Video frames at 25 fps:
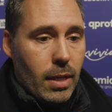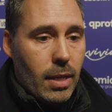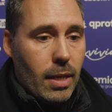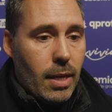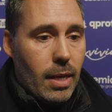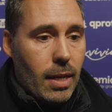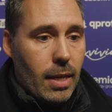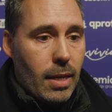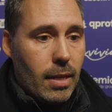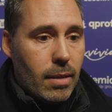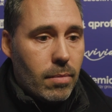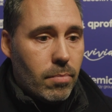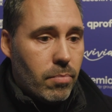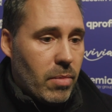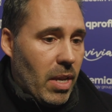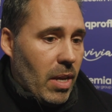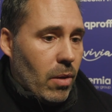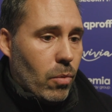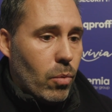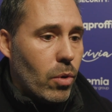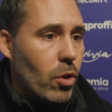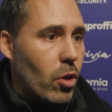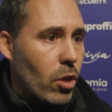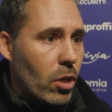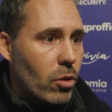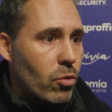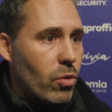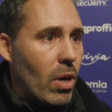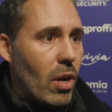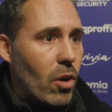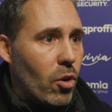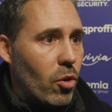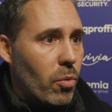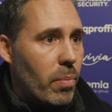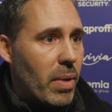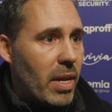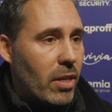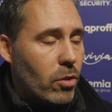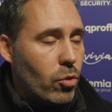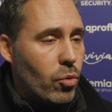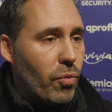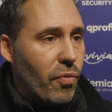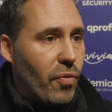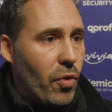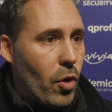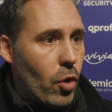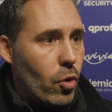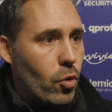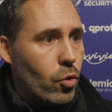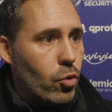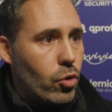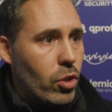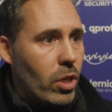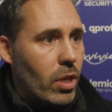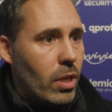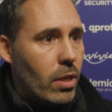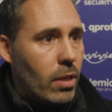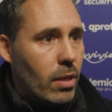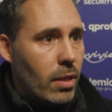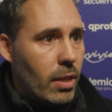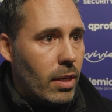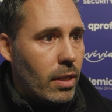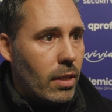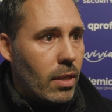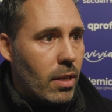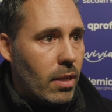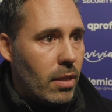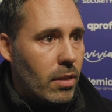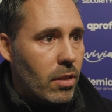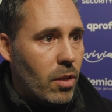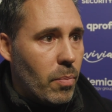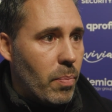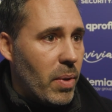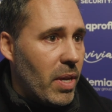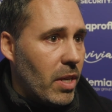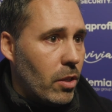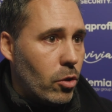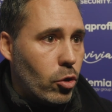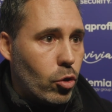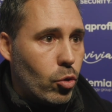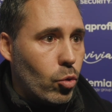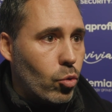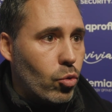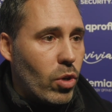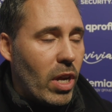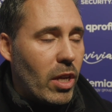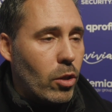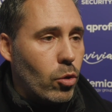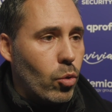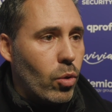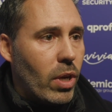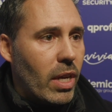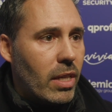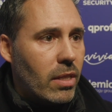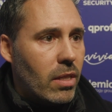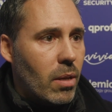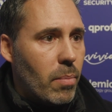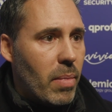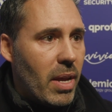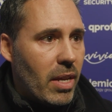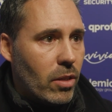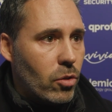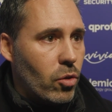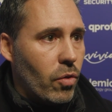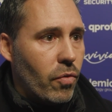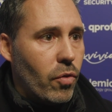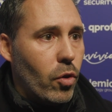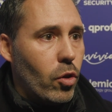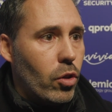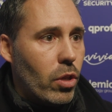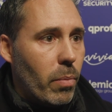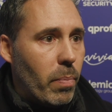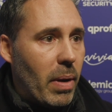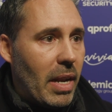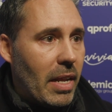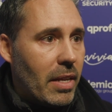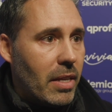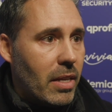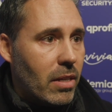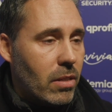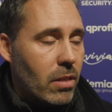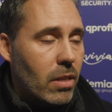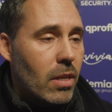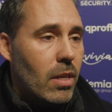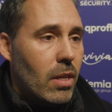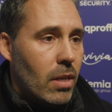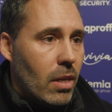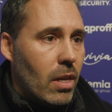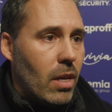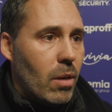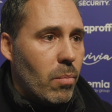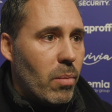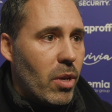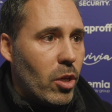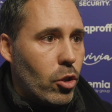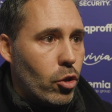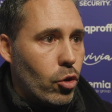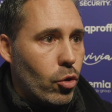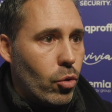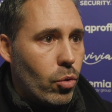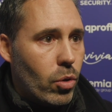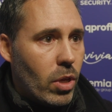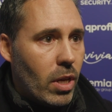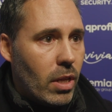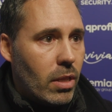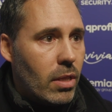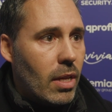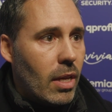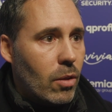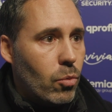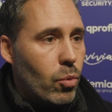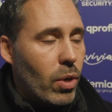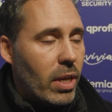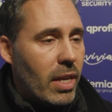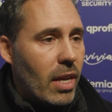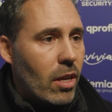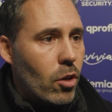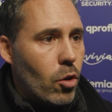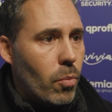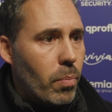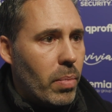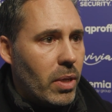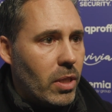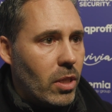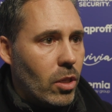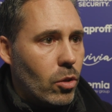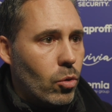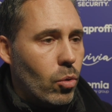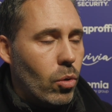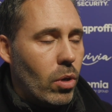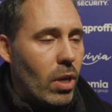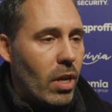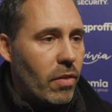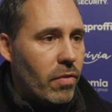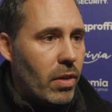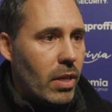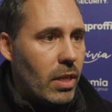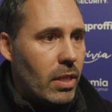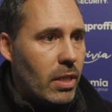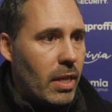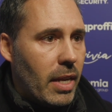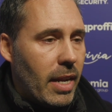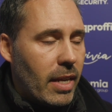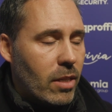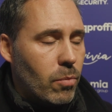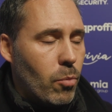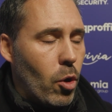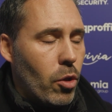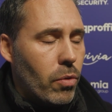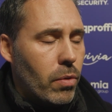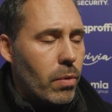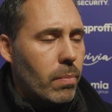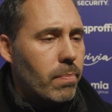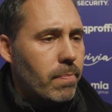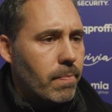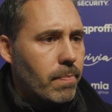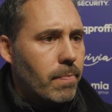And yeah, we're going to try our best to focus in the pitch, to try to get the best of all the players and make sure that we can compete at good level in the next month.